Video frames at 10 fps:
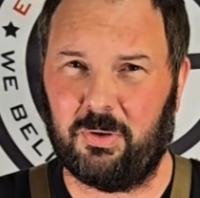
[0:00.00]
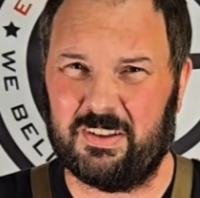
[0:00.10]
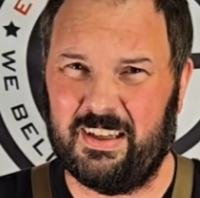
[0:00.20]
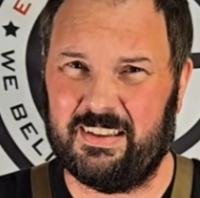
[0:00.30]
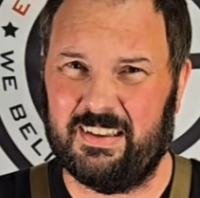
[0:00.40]

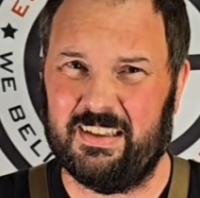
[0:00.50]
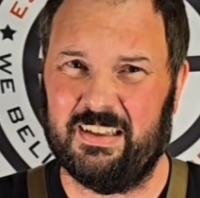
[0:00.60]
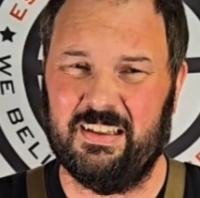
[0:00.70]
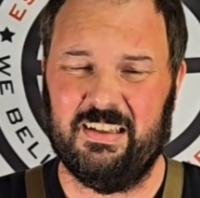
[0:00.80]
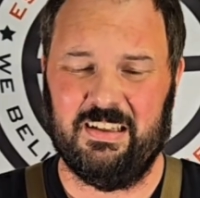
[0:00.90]

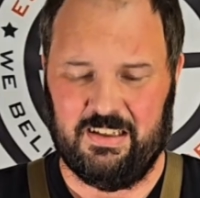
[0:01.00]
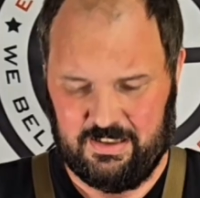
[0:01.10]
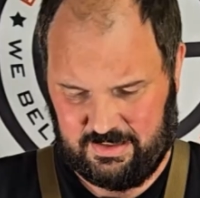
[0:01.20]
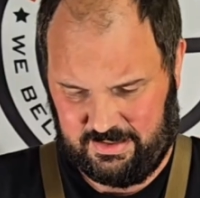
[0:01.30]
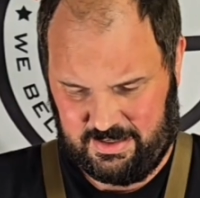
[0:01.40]
protected.
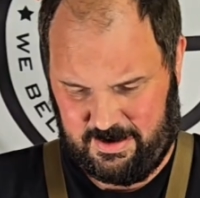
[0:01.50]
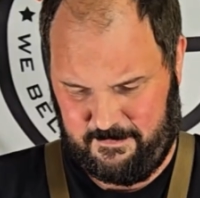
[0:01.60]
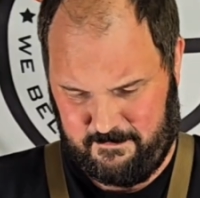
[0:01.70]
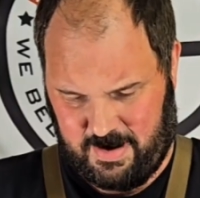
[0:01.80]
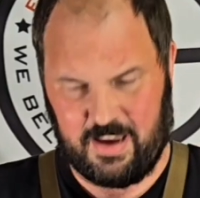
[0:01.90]

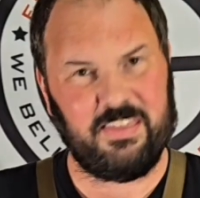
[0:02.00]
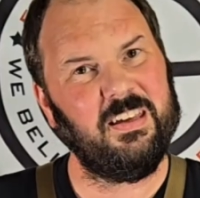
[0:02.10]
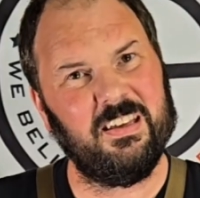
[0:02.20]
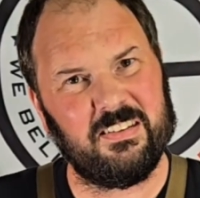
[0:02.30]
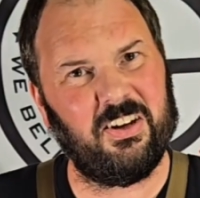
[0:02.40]
I
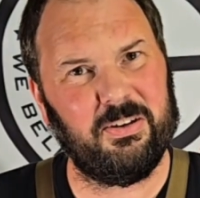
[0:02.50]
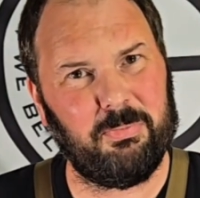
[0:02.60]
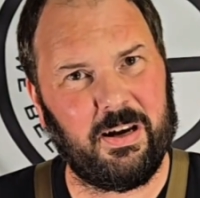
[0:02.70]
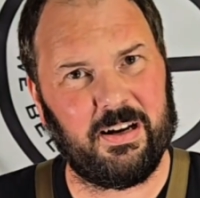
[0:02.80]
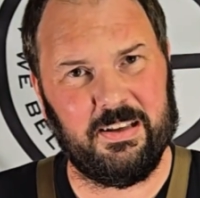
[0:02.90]
think it's not a
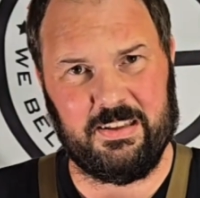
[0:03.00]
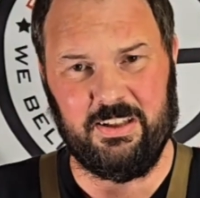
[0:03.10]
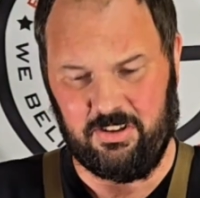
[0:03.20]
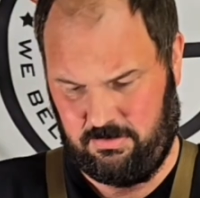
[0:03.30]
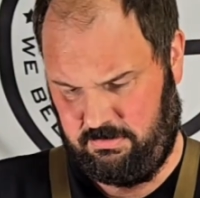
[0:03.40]
bad
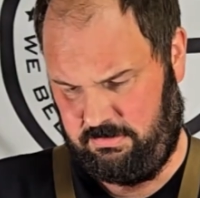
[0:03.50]
idea.